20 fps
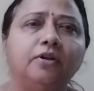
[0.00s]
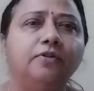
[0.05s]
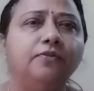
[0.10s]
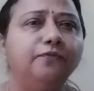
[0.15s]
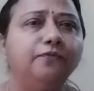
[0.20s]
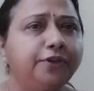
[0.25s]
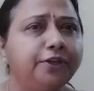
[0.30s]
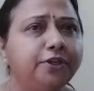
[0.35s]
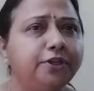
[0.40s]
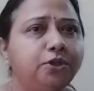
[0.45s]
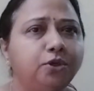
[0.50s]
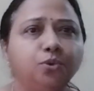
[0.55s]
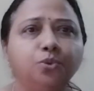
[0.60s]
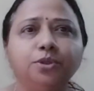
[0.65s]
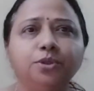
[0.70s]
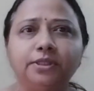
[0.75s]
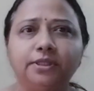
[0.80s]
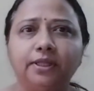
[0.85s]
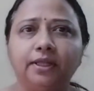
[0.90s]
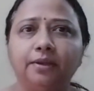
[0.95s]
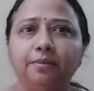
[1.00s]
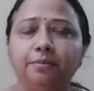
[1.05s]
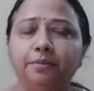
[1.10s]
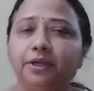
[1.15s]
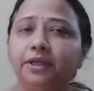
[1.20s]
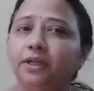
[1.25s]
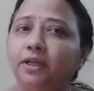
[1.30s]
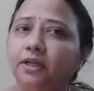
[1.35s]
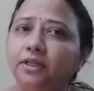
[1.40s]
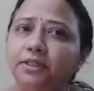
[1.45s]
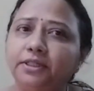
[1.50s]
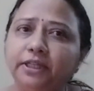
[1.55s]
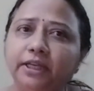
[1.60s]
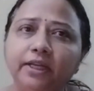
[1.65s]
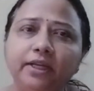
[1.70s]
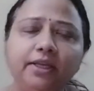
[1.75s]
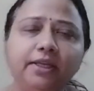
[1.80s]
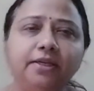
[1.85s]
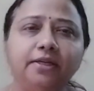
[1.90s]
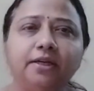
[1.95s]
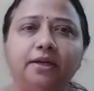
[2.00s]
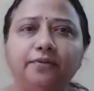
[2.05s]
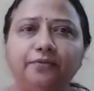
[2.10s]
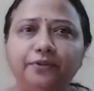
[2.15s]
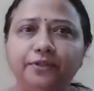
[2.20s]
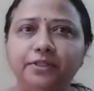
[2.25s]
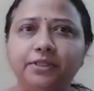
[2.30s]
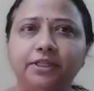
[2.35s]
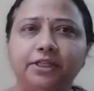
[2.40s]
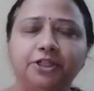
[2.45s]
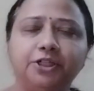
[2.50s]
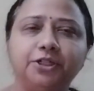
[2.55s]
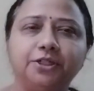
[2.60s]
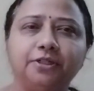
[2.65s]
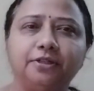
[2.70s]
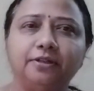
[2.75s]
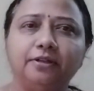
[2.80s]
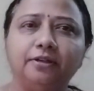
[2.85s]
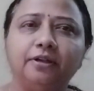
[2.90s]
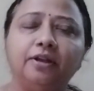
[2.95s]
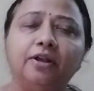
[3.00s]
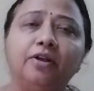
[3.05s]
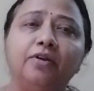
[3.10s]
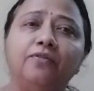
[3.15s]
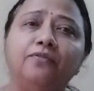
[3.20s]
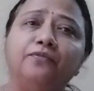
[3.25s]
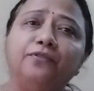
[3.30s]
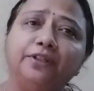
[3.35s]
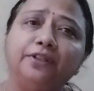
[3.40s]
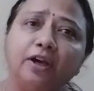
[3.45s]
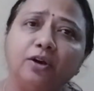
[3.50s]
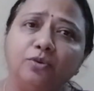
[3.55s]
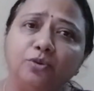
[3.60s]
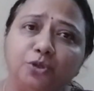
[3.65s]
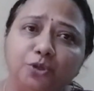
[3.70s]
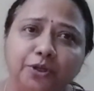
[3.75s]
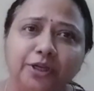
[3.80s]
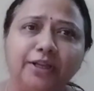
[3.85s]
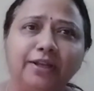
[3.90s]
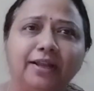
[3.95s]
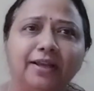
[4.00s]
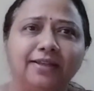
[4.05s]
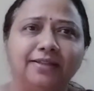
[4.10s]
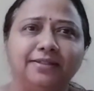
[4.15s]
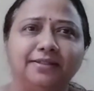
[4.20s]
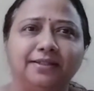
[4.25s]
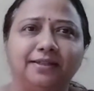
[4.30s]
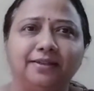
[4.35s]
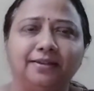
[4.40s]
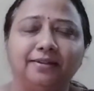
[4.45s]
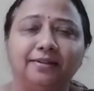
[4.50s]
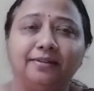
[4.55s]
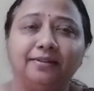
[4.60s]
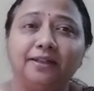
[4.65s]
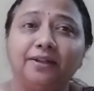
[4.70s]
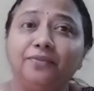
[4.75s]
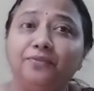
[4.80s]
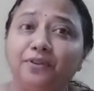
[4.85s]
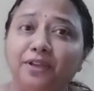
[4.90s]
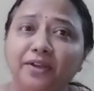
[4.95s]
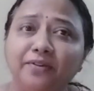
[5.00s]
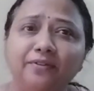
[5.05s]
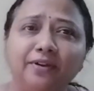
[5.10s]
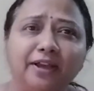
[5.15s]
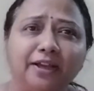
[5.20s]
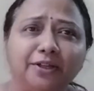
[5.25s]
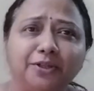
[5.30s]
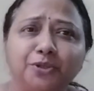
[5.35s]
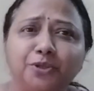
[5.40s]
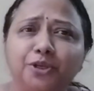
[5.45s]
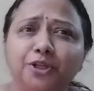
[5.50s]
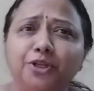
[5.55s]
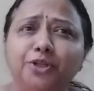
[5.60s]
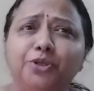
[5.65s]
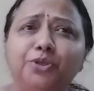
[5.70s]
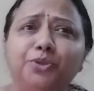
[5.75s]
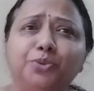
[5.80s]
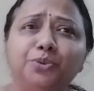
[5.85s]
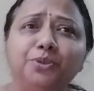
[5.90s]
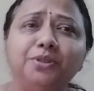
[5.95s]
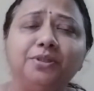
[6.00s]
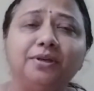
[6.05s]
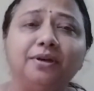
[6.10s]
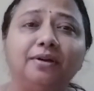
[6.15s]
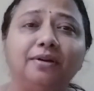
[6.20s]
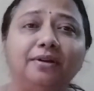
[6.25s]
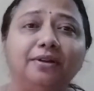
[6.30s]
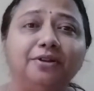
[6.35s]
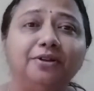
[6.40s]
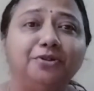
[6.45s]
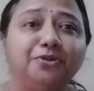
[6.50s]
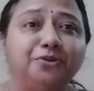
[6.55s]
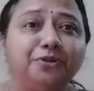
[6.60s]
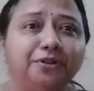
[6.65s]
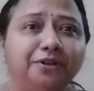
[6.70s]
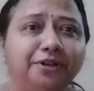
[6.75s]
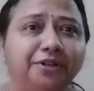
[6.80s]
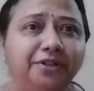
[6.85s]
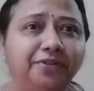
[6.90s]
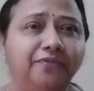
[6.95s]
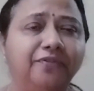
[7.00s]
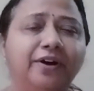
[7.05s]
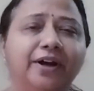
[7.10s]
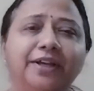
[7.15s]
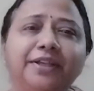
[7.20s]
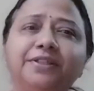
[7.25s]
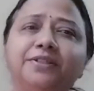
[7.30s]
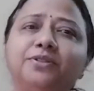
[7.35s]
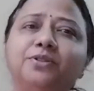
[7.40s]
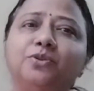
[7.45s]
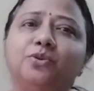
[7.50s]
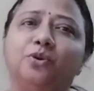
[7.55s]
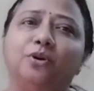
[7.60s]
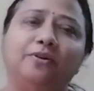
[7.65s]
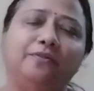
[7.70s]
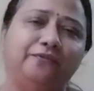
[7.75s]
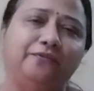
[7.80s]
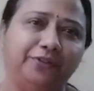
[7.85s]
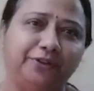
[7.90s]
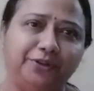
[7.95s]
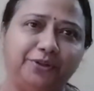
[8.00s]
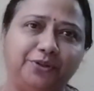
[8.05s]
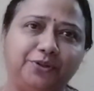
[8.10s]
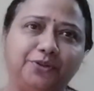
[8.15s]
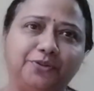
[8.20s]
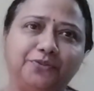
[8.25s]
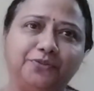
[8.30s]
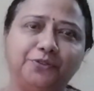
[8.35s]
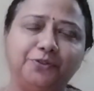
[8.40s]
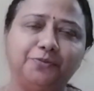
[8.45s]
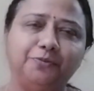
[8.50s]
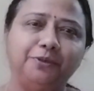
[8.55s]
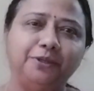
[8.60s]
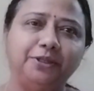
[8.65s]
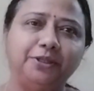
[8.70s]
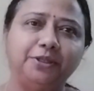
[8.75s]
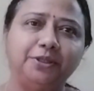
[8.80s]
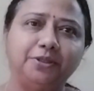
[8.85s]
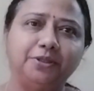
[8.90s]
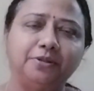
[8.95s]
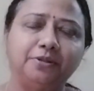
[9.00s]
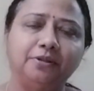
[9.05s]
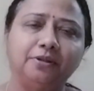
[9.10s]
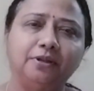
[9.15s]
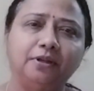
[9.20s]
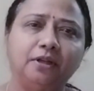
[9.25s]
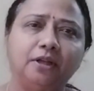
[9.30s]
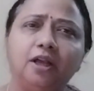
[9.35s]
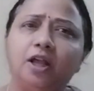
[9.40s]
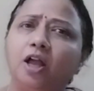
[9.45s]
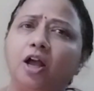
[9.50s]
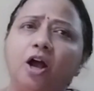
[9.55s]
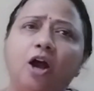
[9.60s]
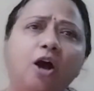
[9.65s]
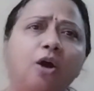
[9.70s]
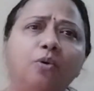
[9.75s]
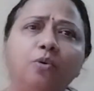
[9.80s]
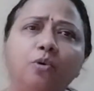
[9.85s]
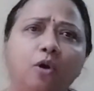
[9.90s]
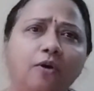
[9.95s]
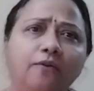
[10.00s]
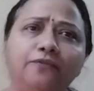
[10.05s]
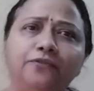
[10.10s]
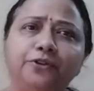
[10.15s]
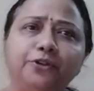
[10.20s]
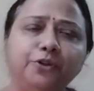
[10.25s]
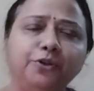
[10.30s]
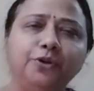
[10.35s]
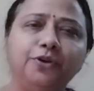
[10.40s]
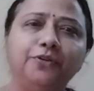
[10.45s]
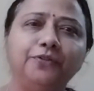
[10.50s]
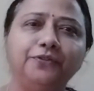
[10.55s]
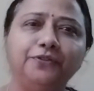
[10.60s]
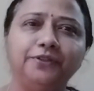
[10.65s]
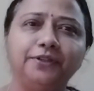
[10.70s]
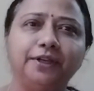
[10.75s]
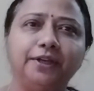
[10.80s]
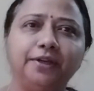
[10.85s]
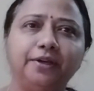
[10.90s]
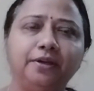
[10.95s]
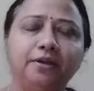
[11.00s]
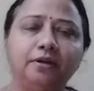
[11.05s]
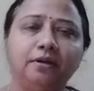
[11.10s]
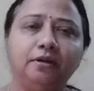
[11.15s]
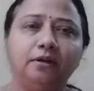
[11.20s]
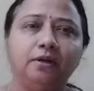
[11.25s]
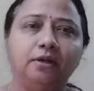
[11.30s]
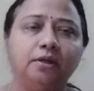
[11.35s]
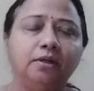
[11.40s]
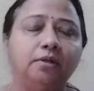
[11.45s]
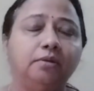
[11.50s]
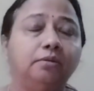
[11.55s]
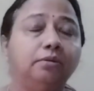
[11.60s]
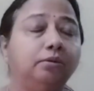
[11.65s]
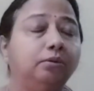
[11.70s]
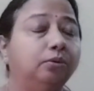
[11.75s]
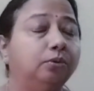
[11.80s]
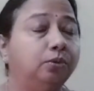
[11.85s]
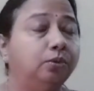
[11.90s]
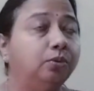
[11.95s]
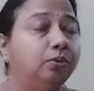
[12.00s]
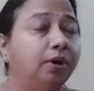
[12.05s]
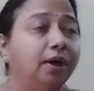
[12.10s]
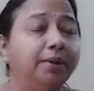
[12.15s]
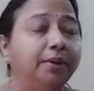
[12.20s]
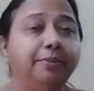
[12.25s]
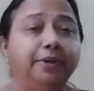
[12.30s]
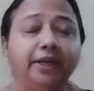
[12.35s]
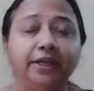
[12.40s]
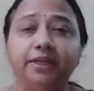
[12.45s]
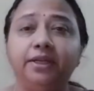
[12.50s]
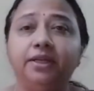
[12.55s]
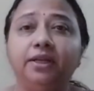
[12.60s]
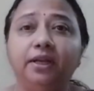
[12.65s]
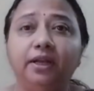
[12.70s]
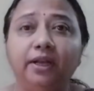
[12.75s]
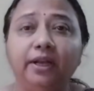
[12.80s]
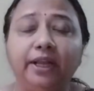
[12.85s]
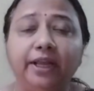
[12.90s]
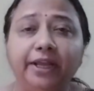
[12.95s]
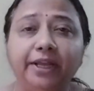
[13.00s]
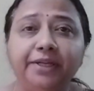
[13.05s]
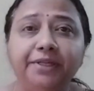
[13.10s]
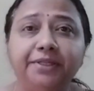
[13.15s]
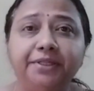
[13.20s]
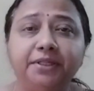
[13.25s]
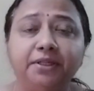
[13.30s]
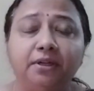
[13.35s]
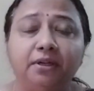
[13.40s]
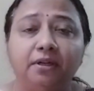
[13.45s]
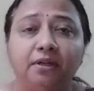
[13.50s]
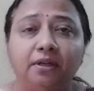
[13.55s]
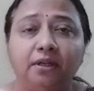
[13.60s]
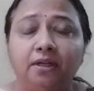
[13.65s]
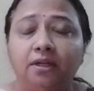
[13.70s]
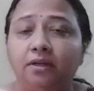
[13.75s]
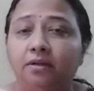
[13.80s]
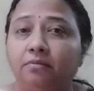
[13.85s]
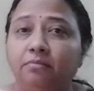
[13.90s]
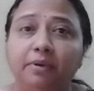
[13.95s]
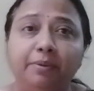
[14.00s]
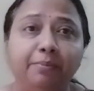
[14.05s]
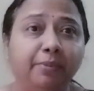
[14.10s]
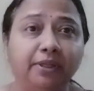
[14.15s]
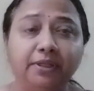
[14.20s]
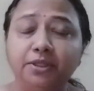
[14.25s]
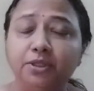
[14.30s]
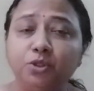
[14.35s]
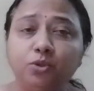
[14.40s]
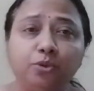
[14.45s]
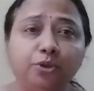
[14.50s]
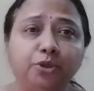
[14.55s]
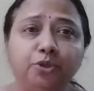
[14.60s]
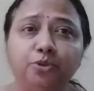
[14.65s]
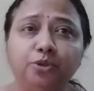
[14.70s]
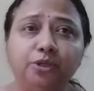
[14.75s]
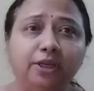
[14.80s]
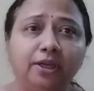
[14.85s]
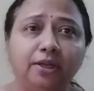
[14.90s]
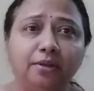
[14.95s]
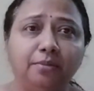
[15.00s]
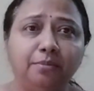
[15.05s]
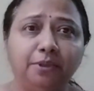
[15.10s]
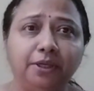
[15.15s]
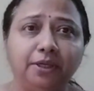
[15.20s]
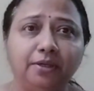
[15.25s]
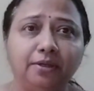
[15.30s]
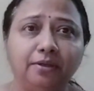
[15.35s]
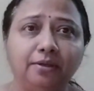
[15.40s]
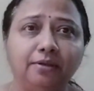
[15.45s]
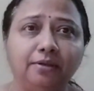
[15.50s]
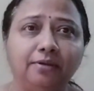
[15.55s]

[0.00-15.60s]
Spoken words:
We use them in our daily conversation without realizing that we have actually used a literary device called figure of speech. How often you have said, "Oh, I'm getting late, my mother's going to kill me."